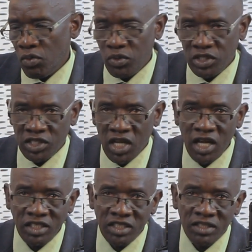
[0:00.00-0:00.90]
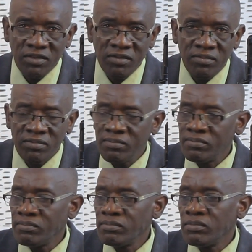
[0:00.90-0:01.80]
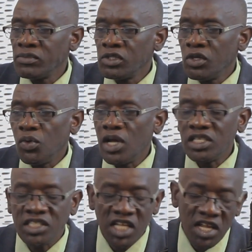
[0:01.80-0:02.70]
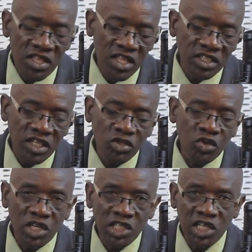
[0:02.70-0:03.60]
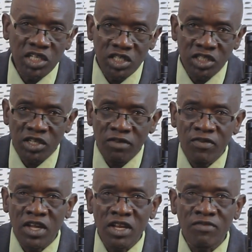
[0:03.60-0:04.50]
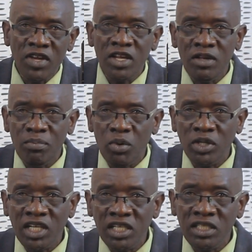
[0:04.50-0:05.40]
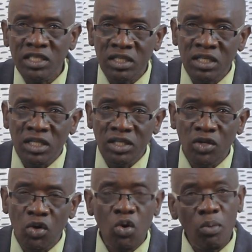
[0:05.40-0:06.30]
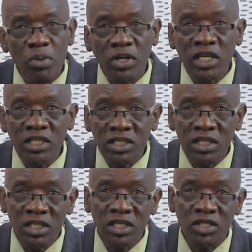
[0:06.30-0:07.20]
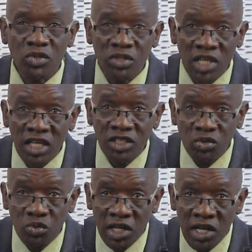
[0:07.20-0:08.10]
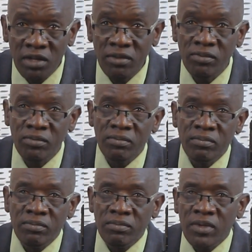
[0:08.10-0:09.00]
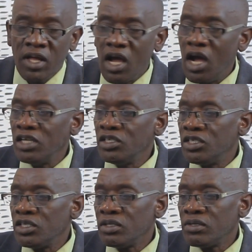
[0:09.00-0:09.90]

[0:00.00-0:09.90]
We start. We are saying that education is a very, very important you know, component in the society today. And